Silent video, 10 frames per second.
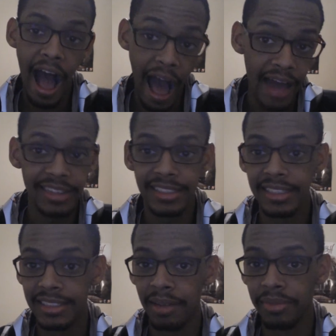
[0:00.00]

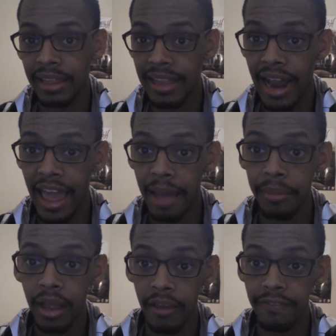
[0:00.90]
honestly something that I am
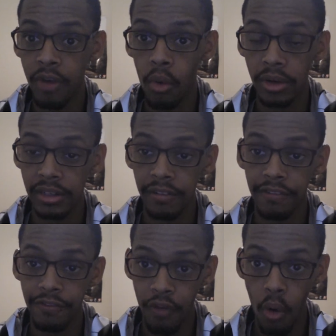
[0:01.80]
looking
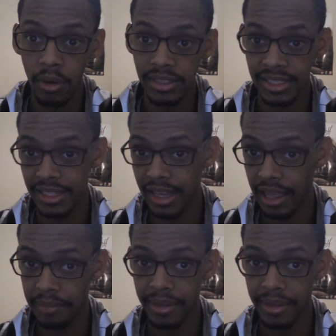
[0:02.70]
forward to seeing,